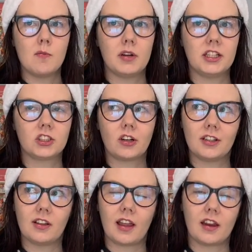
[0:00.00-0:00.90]
But it's
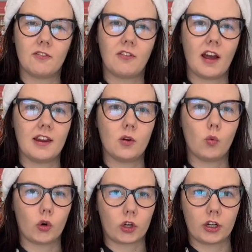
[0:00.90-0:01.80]
hard to find a
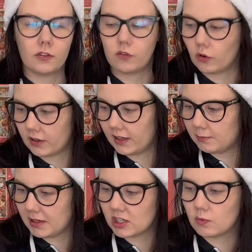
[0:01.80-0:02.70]
word for it,
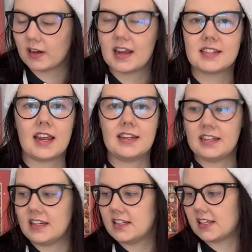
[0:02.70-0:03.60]
because when I say
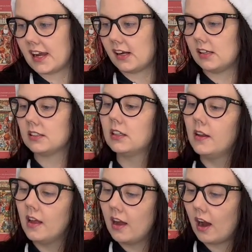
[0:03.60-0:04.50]
detailed,
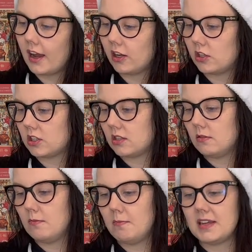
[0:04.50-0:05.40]
I could
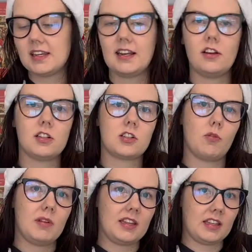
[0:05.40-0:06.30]
basically also
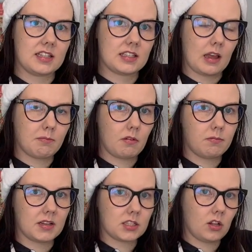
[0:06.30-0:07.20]
mean this type of
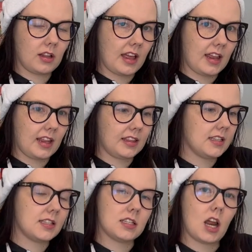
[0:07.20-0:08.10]
puzzle, and
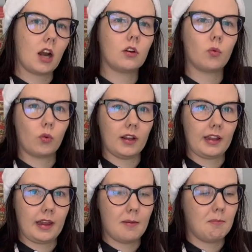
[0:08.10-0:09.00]
this is not
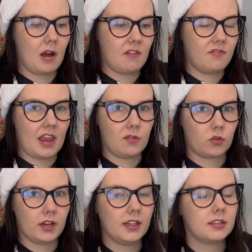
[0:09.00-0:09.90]
really my
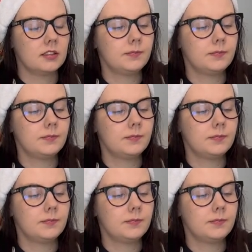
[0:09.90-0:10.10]
favorite.